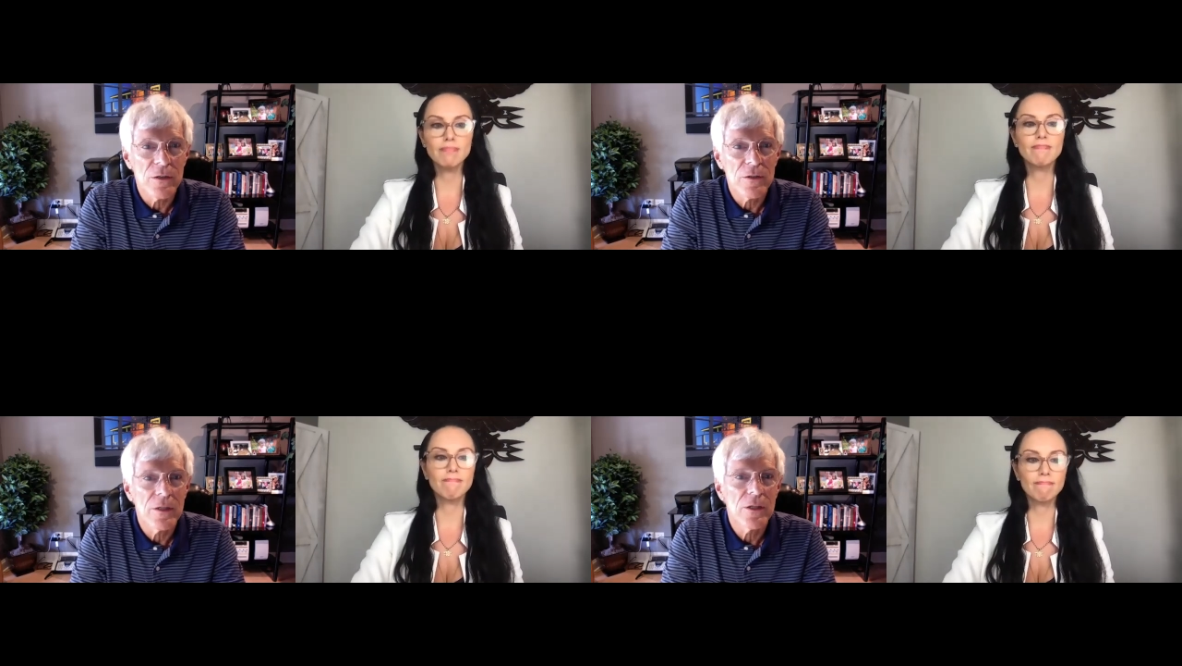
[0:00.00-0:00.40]

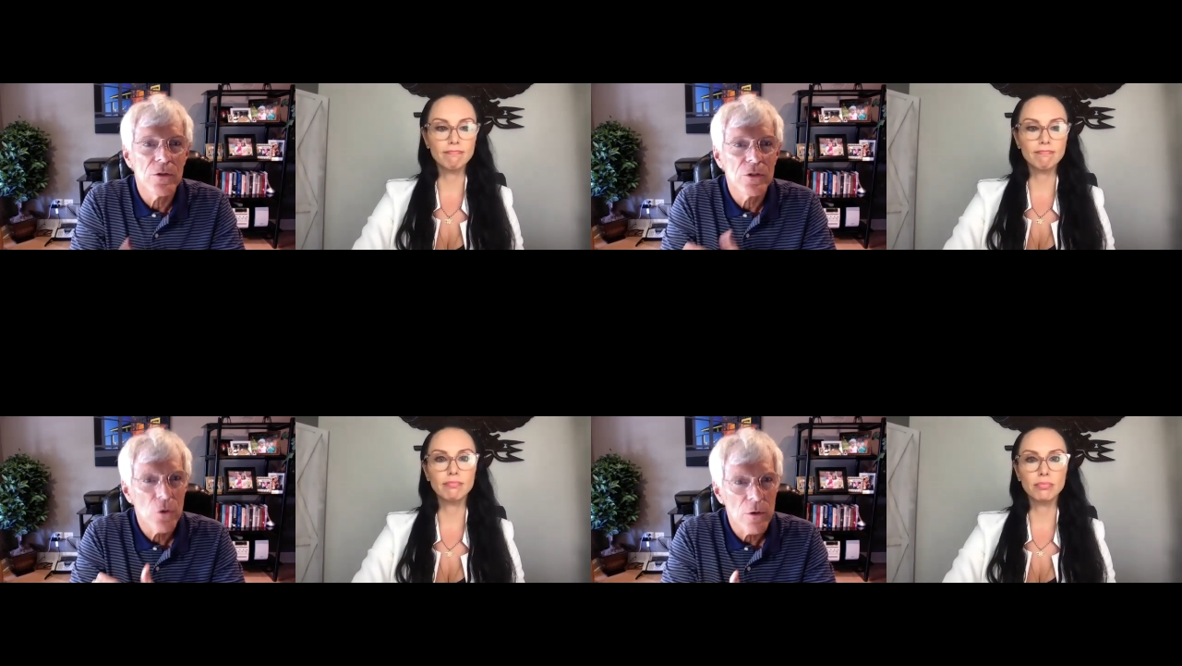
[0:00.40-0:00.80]

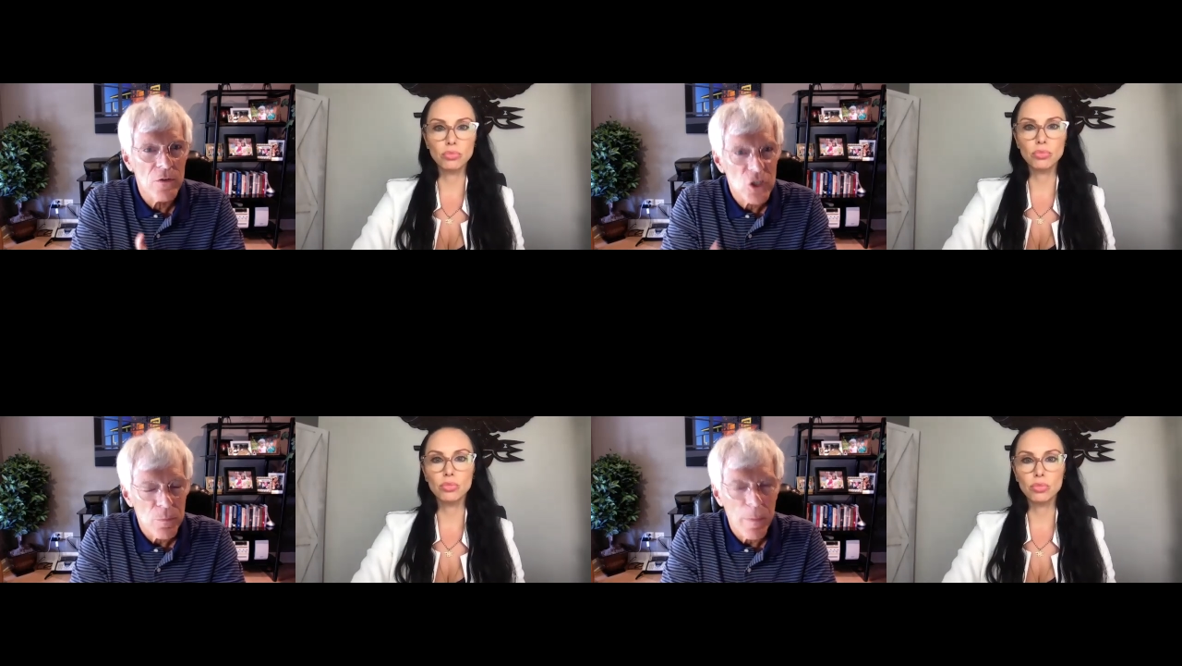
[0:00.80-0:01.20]
Speaker 1: You'd sort of
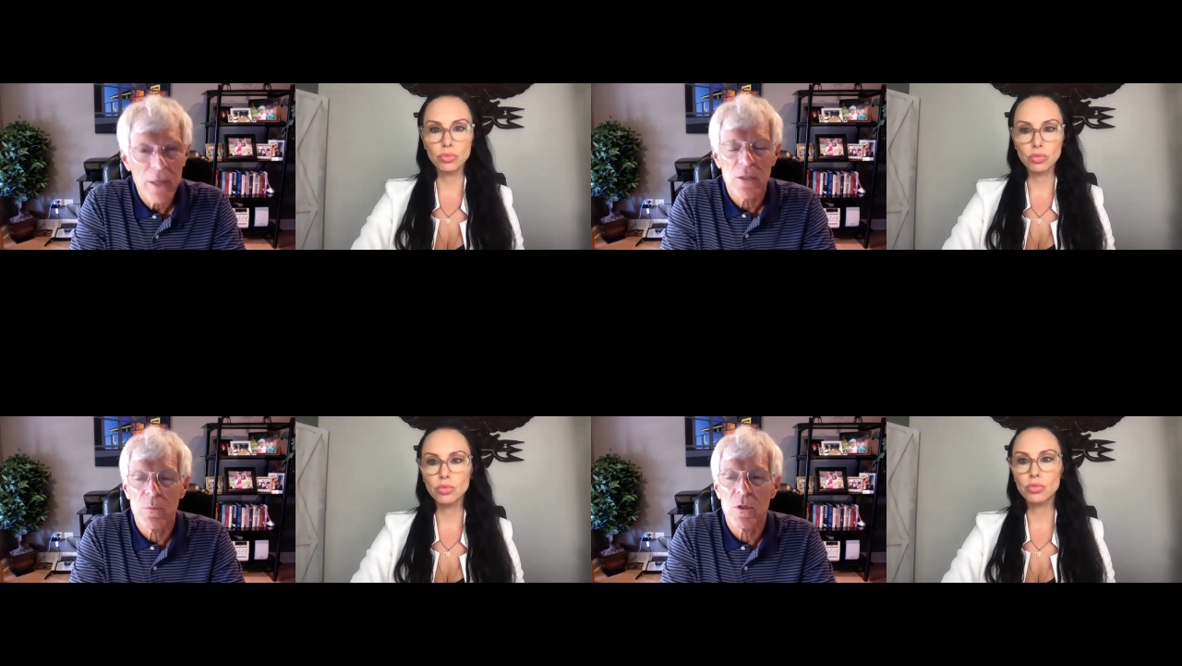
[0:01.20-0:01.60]

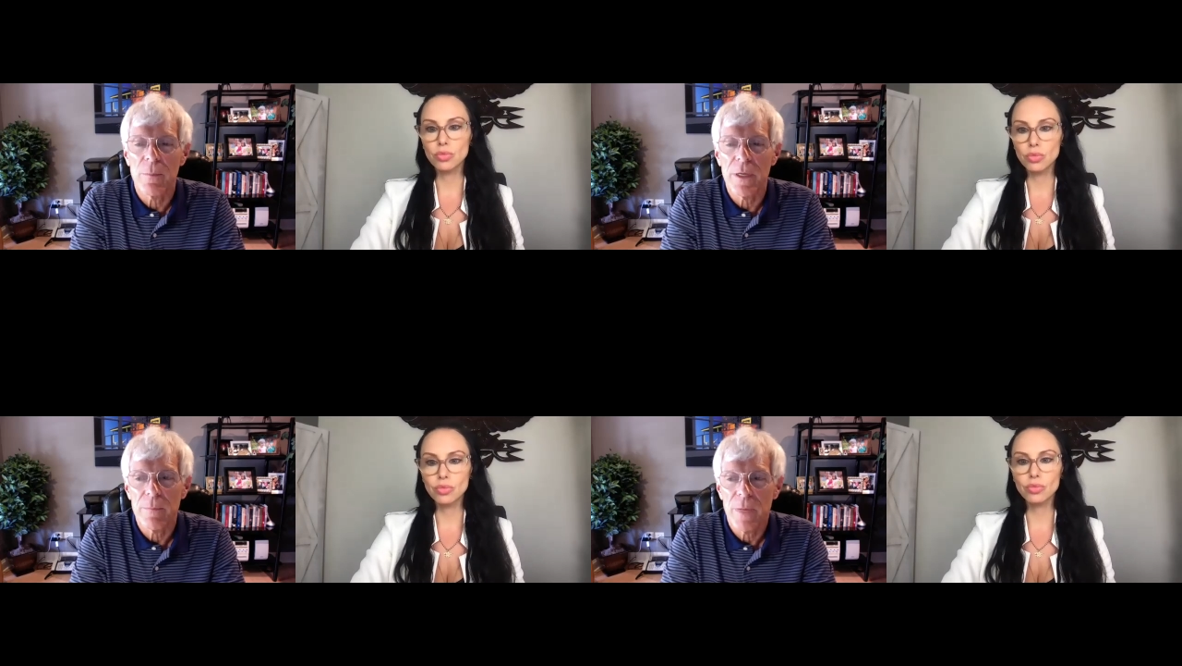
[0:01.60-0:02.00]
expect them to
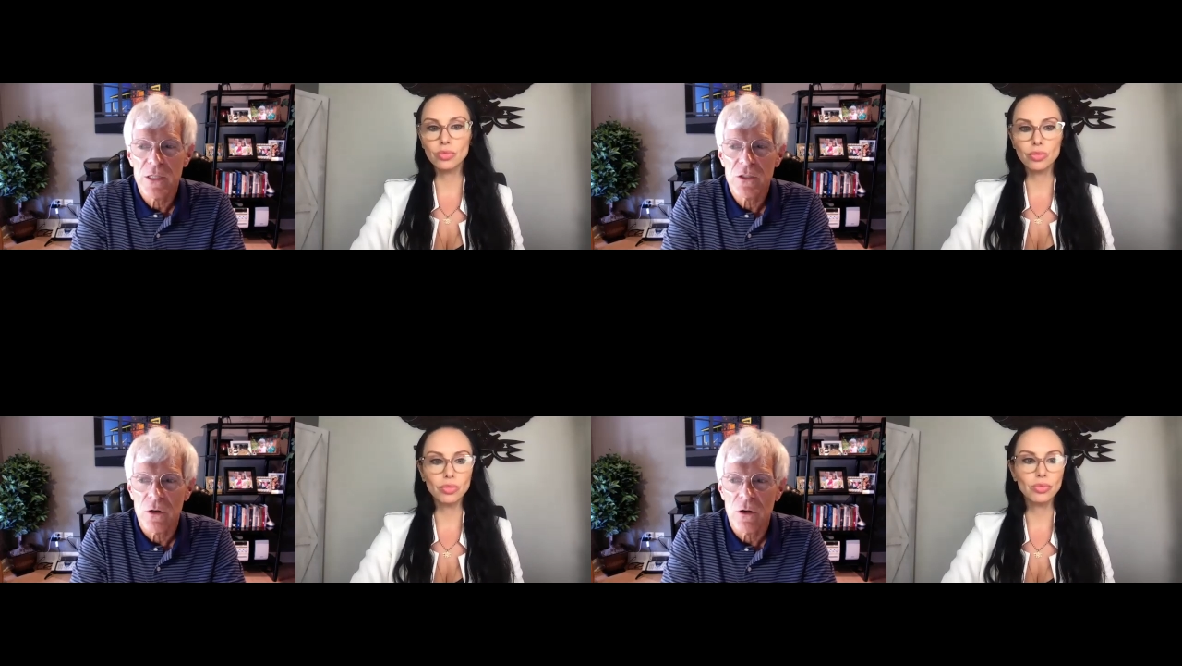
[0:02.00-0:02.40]
be
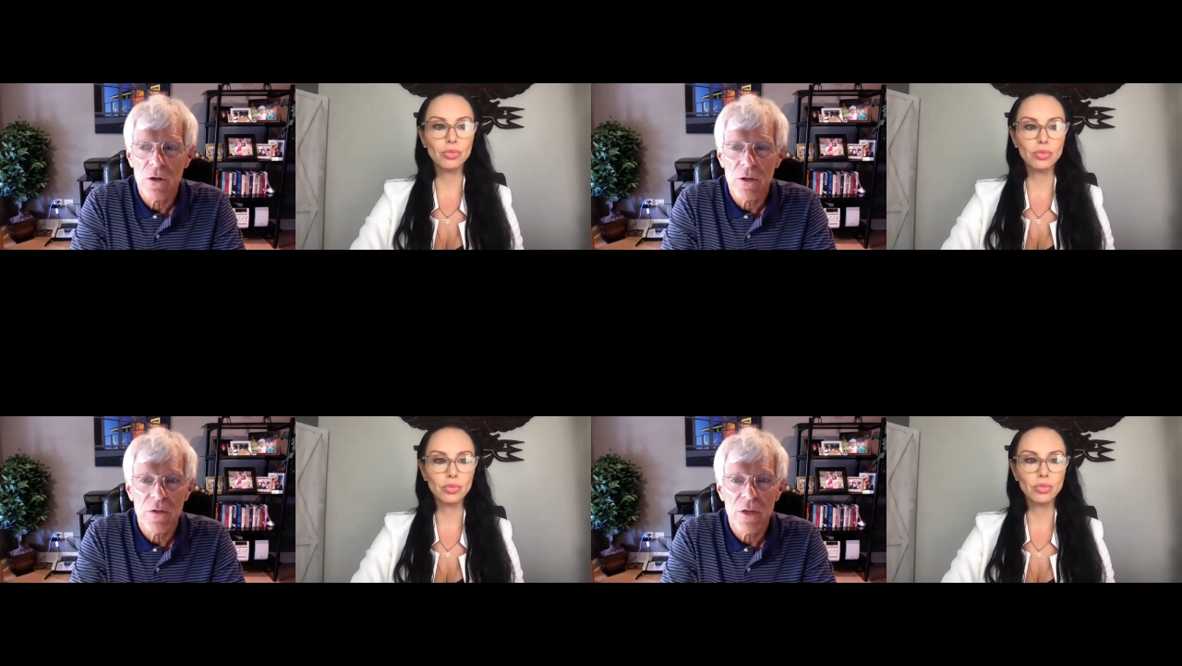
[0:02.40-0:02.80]
based on
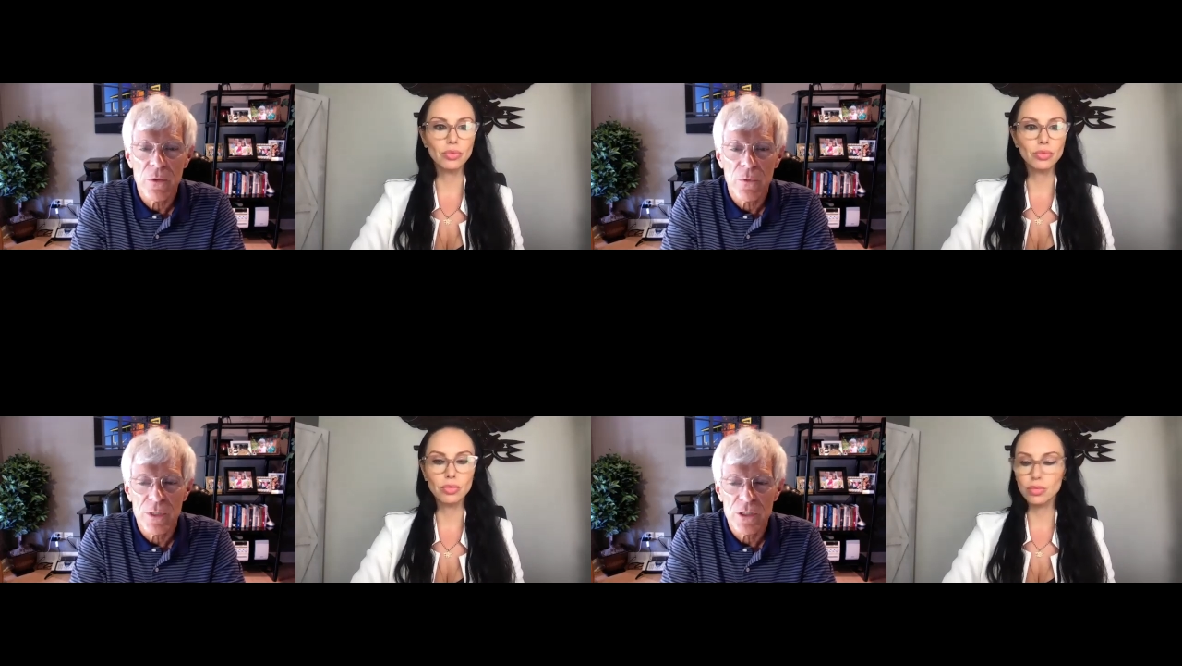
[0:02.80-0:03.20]
all of the
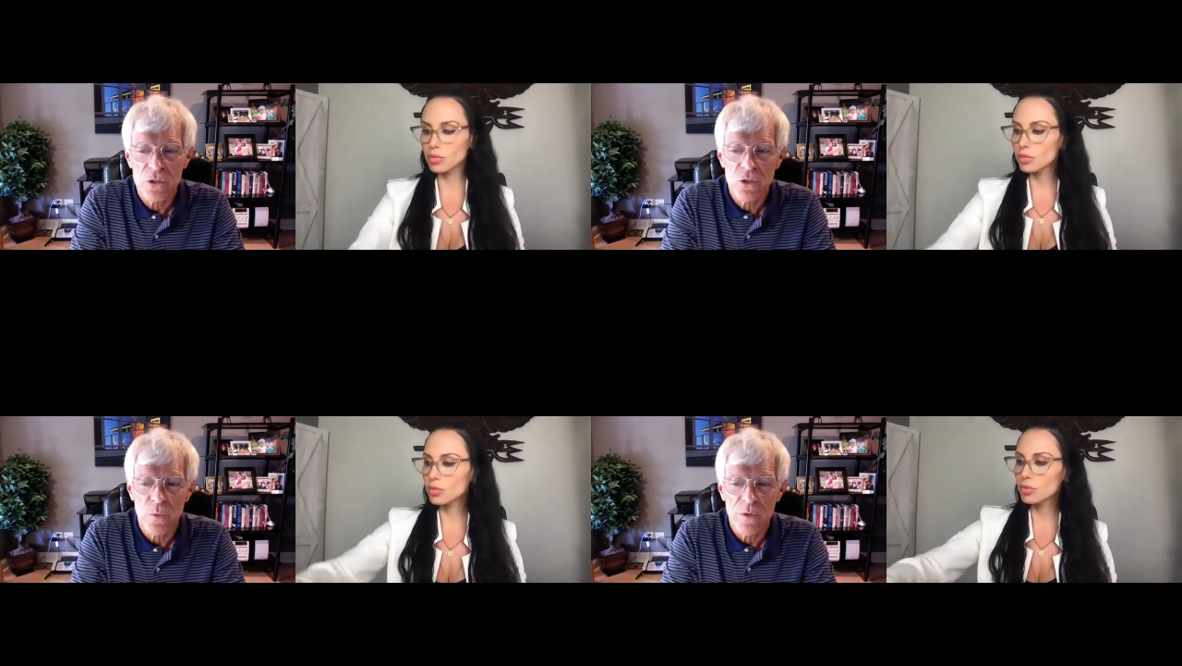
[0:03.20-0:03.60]
other
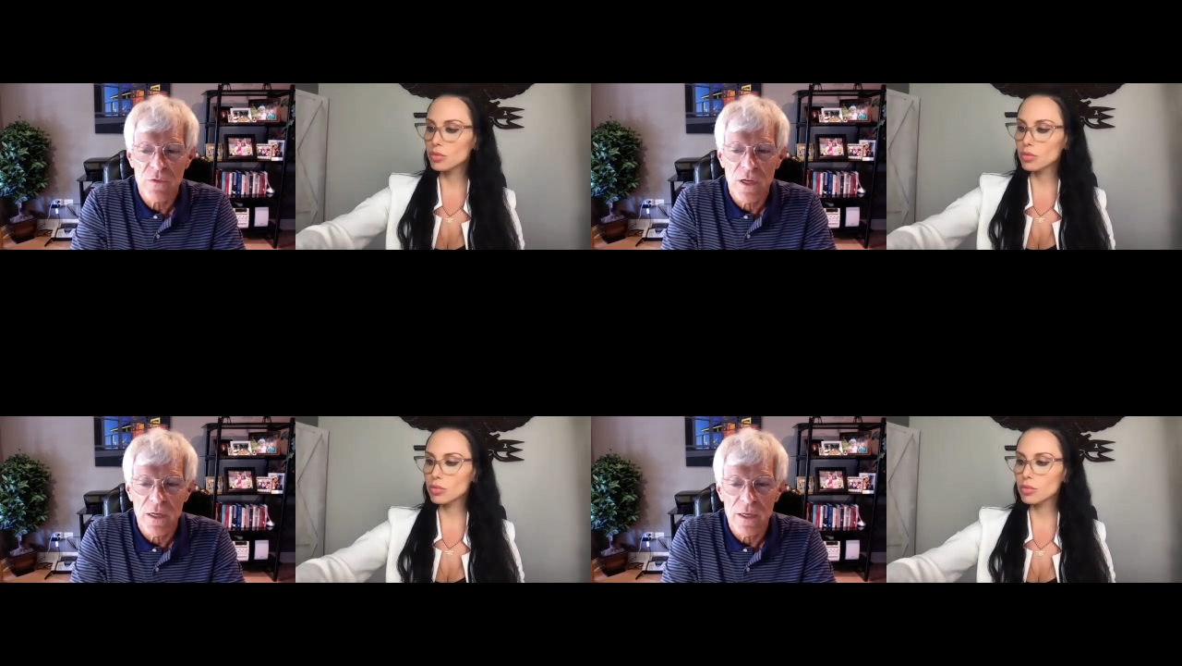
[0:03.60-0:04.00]
research we've
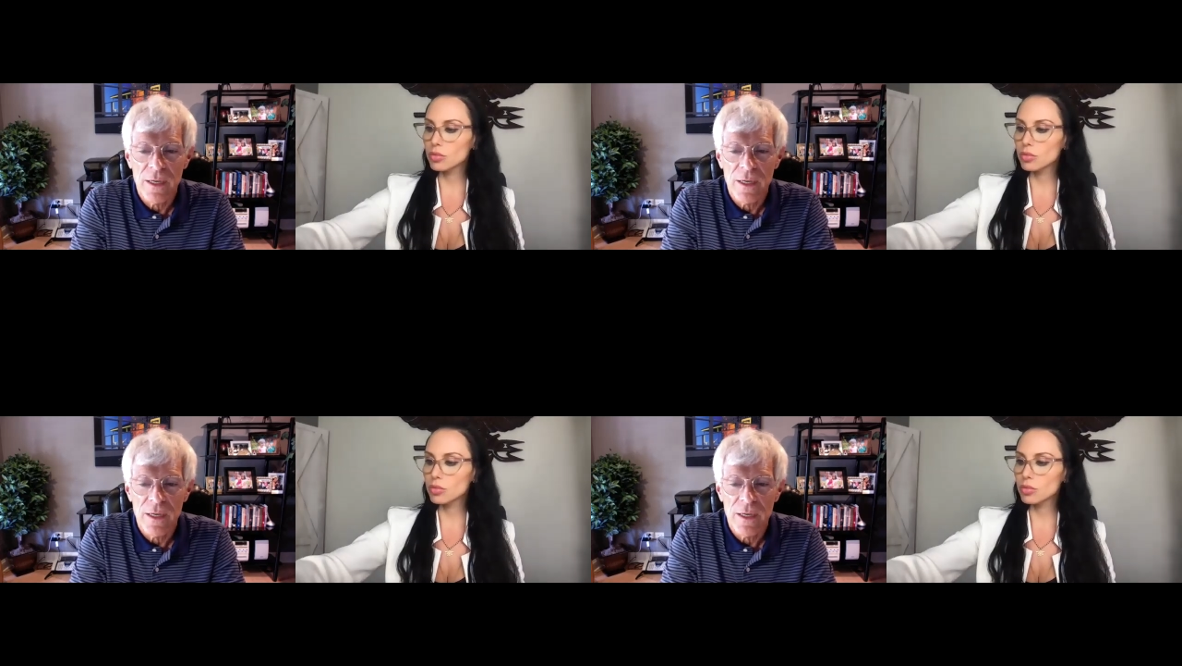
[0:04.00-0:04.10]
done.